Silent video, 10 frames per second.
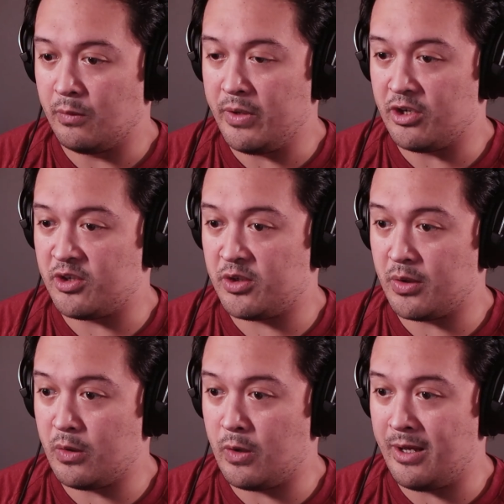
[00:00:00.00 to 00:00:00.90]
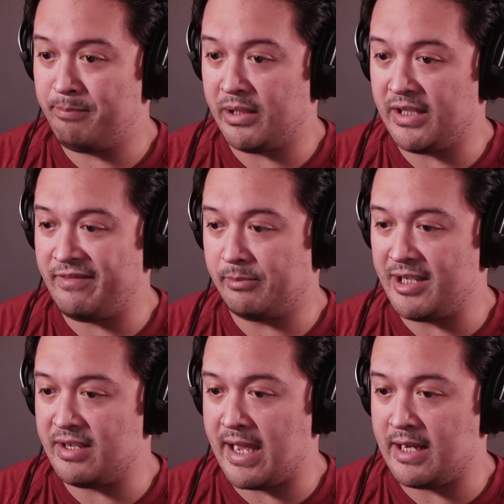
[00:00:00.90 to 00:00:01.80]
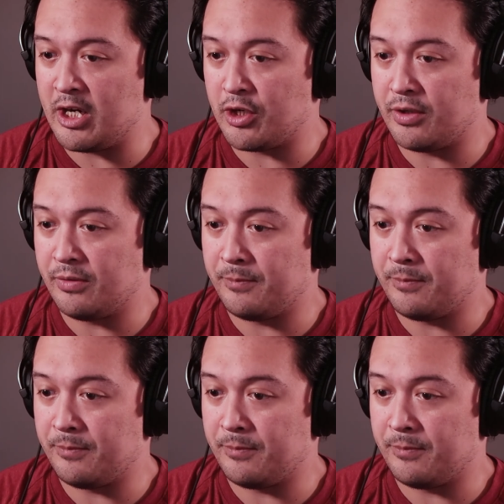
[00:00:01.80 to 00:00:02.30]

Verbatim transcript: We are so unbelievably dead here.